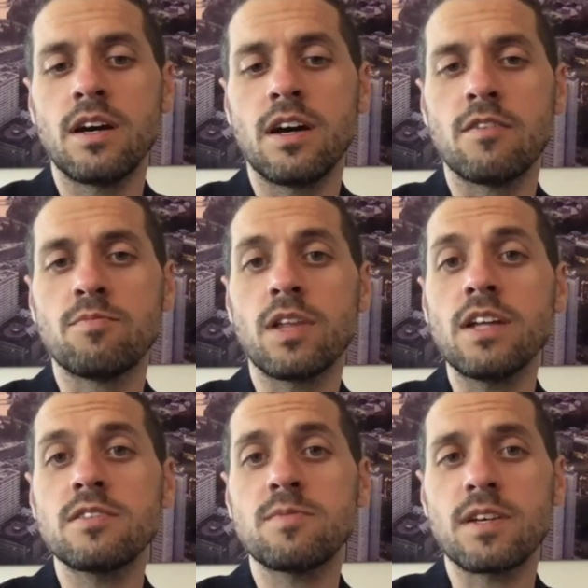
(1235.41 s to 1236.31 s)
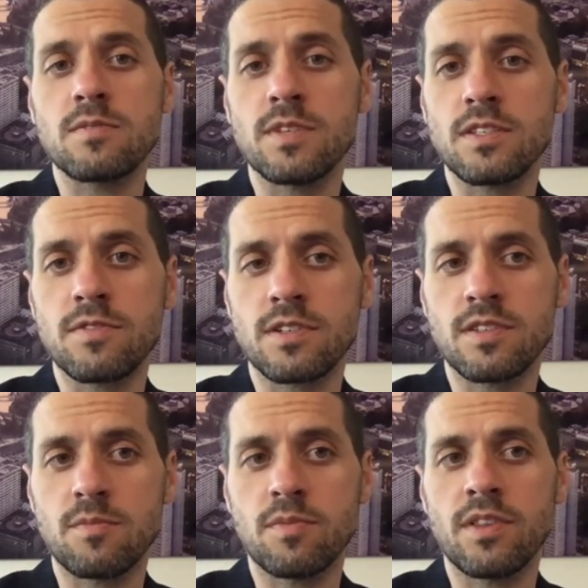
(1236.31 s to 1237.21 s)
of blood specimens, for
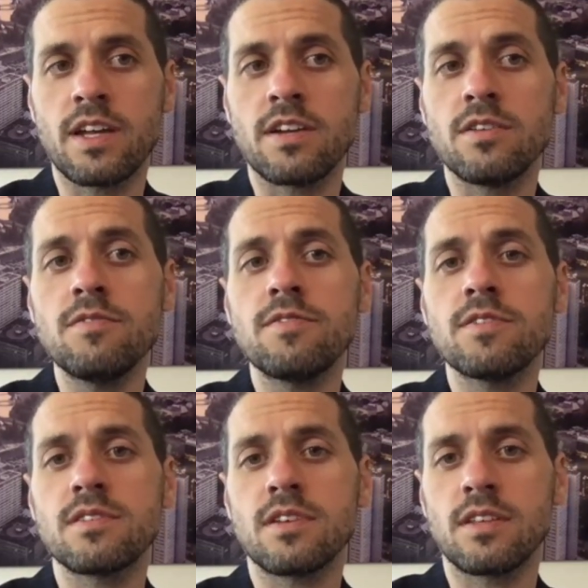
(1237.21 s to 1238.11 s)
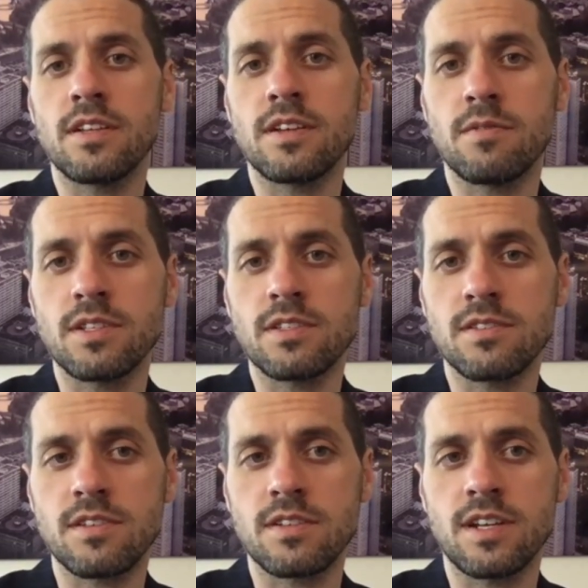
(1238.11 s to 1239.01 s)
example, that a new facility that wants
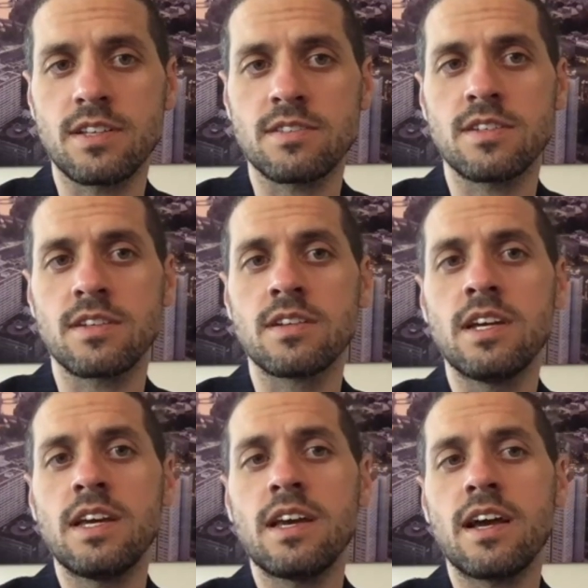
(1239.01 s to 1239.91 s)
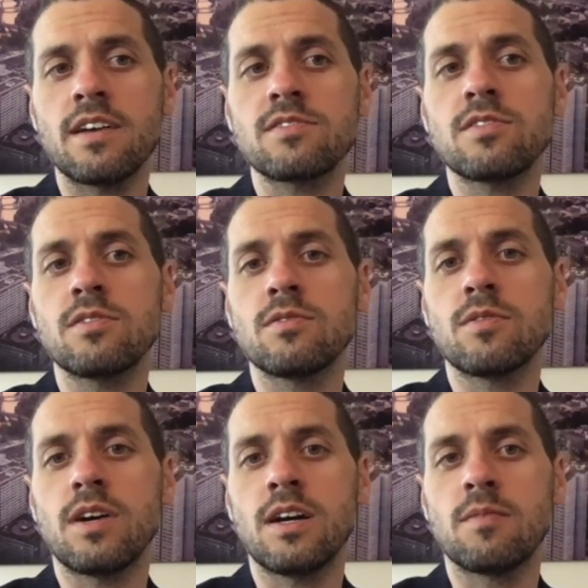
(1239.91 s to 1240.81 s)
to start testing has
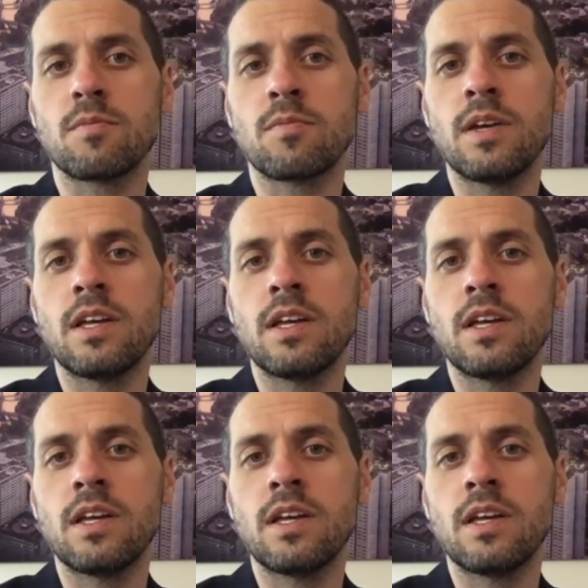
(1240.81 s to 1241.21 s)
to um,